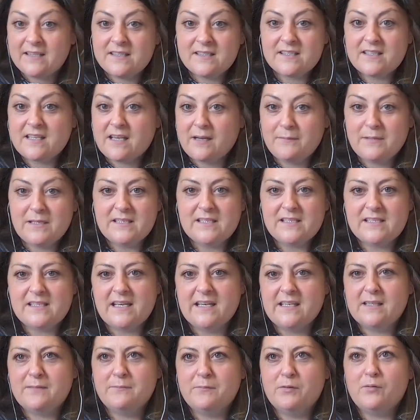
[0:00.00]
coming to
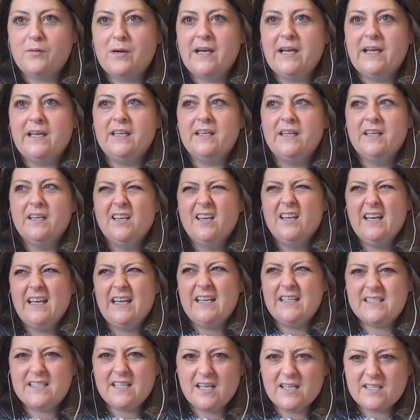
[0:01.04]
take them away.
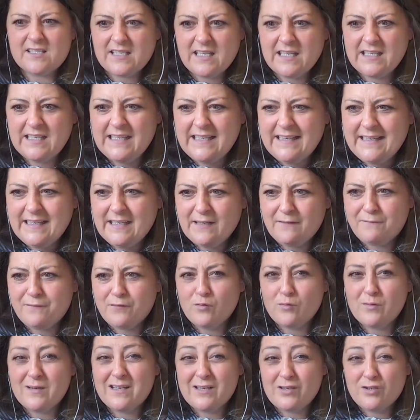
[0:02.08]
He starts like leaning
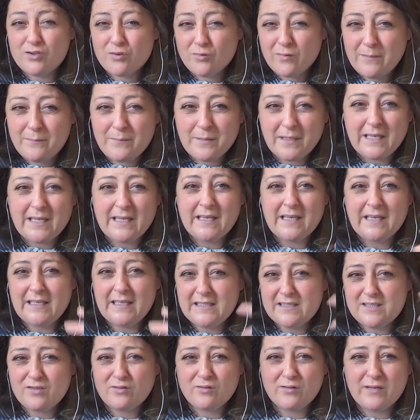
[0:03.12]
forward and dribbling, and
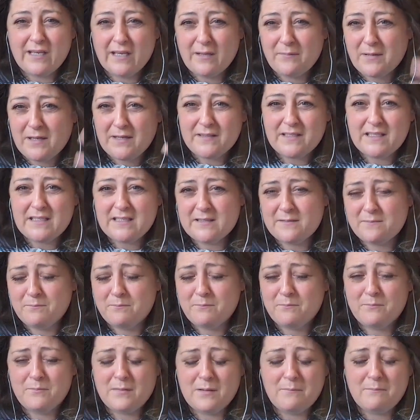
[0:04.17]
he's talking about these
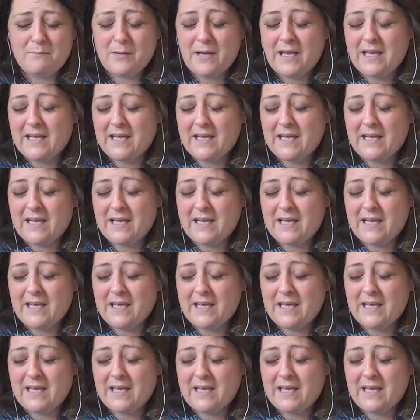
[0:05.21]
black